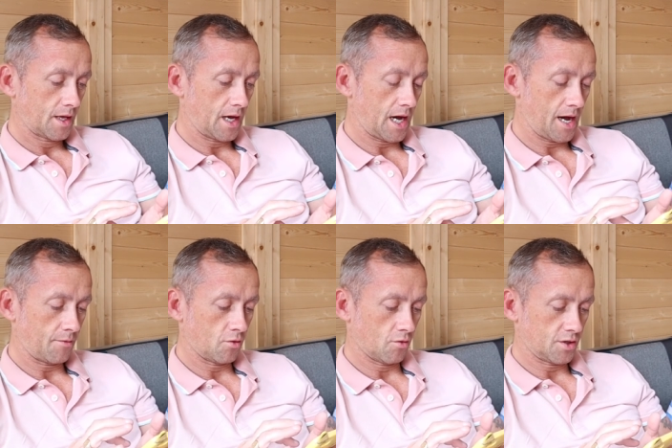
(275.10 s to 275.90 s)
I'm
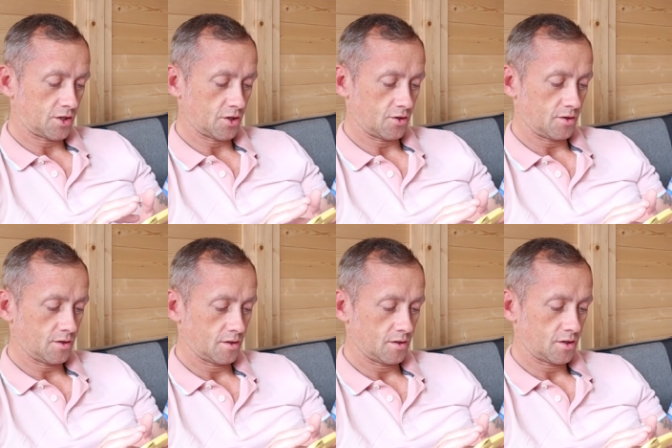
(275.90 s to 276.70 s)
going to
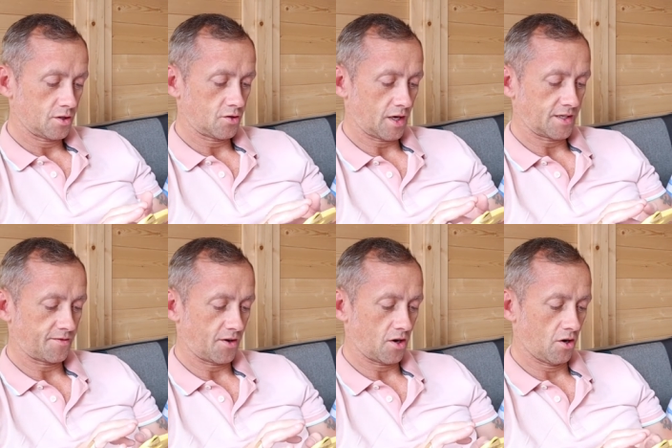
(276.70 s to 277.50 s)

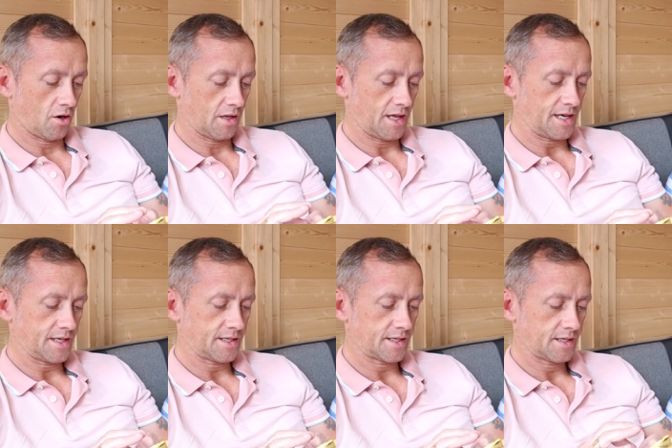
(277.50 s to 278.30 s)
transfer all
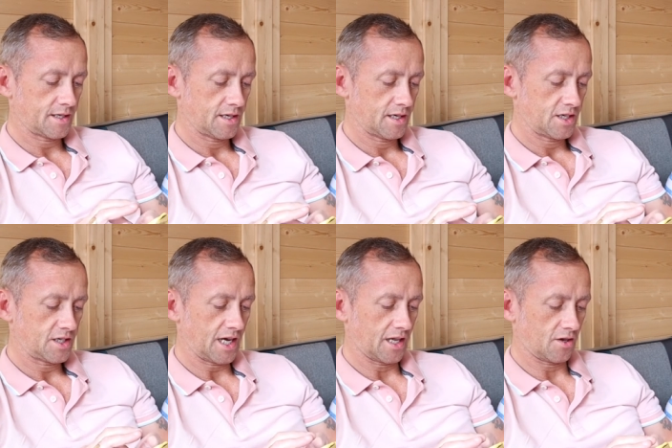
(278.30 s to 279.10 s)
these
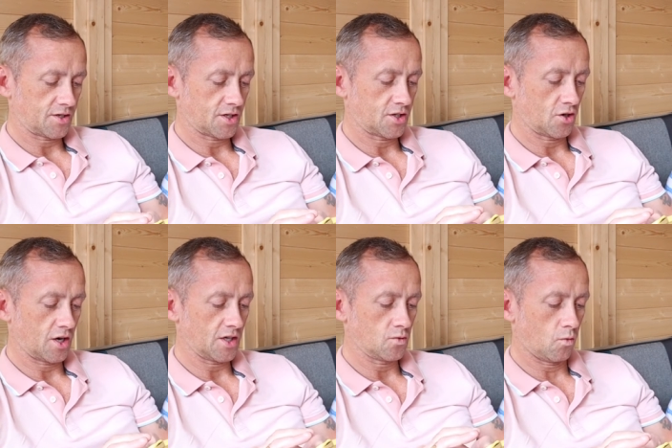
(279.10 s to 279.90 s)
shell losses. There
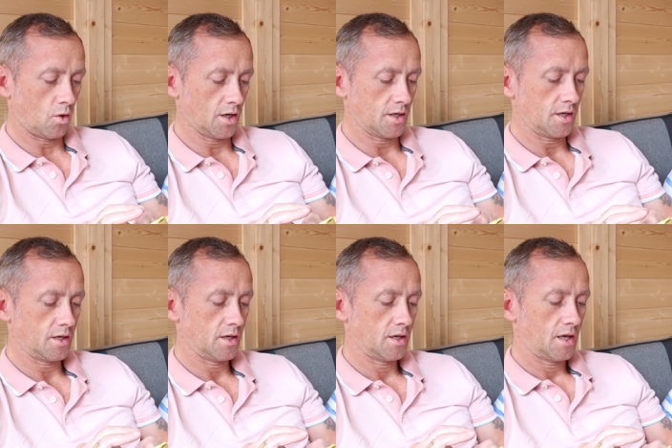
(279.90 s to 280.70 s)
is one
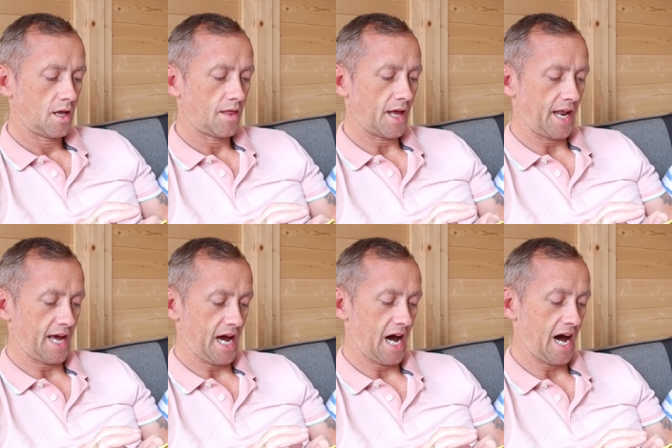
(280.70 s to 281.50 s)
that I
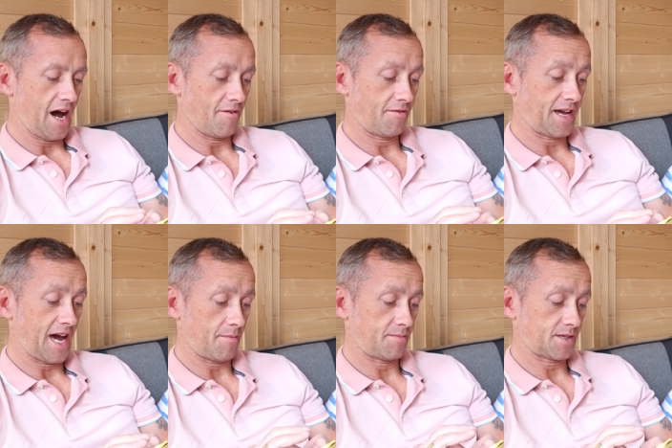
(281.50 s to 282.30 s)
have
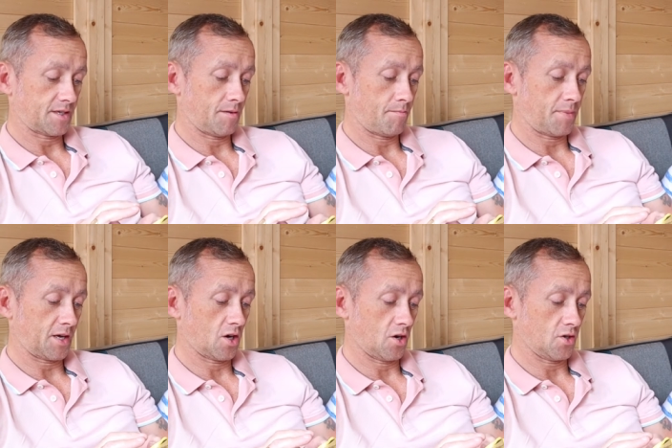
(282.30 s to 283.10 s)
kept
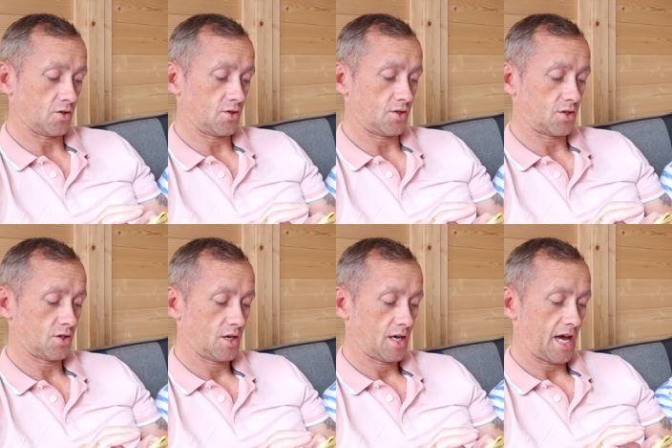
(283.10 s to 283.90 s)
because
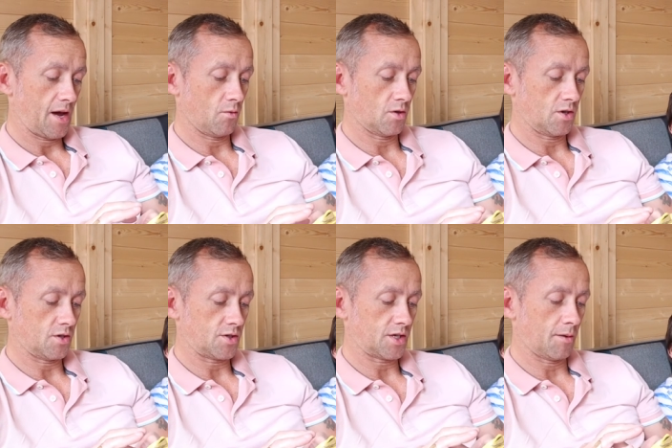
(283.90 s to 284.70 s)
it
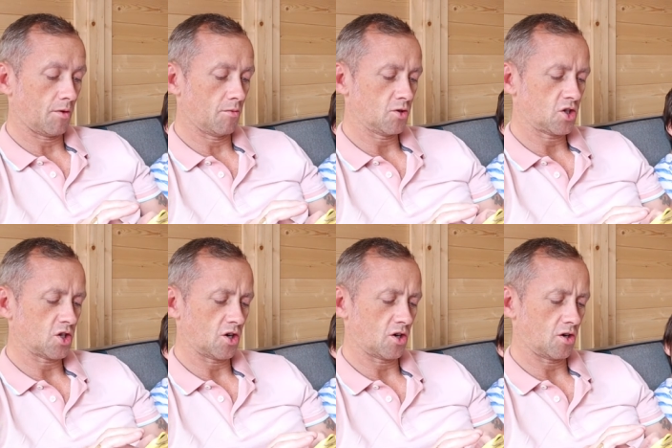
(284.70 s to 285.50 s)
was, I'm almost
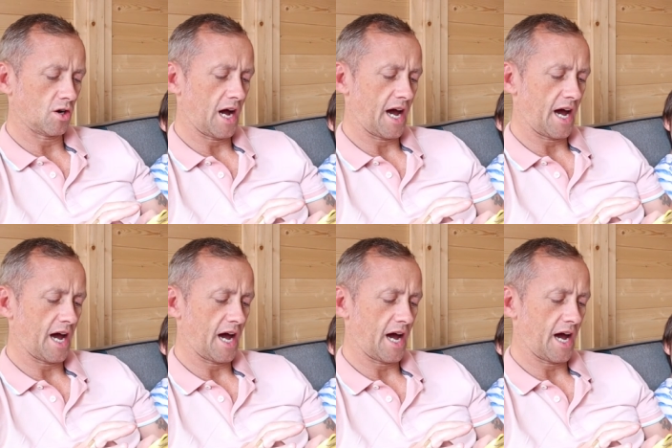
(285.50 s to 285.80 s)
sure I